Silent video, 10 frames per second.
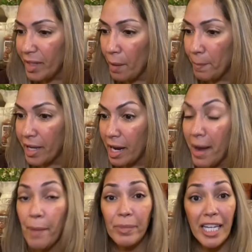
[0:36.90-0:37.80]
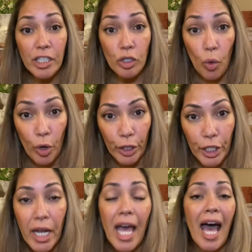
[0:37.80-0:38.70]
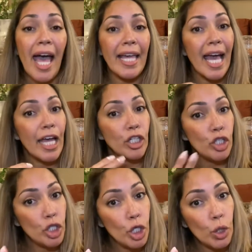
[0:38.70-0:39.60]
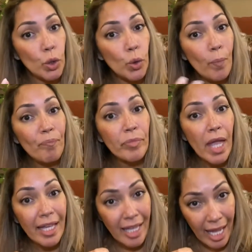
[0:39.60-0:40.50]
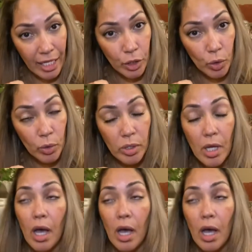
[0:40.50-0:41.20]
But I placed an order. I got two candles.